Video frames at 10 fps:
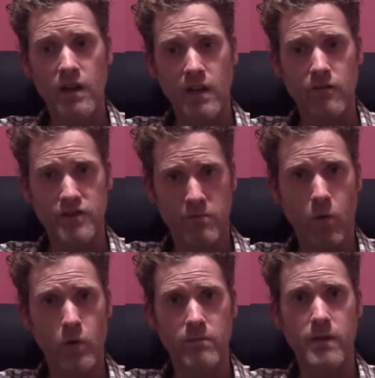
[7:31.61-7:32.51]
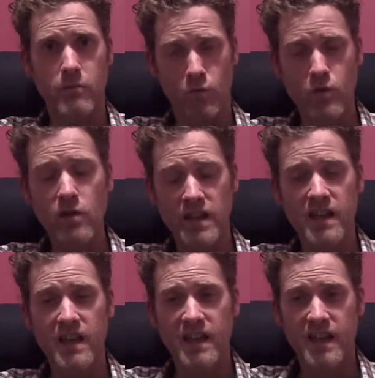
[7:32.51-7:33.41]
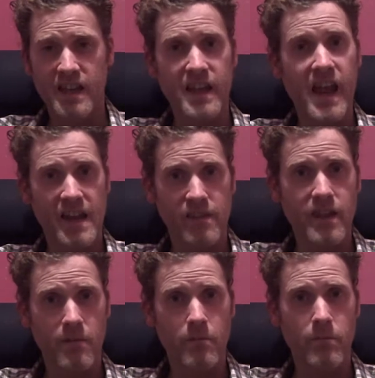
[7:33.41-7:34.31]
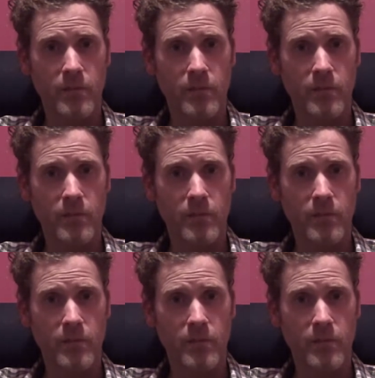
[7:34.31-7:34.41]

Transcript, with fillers: you know, and supporting people really getting them,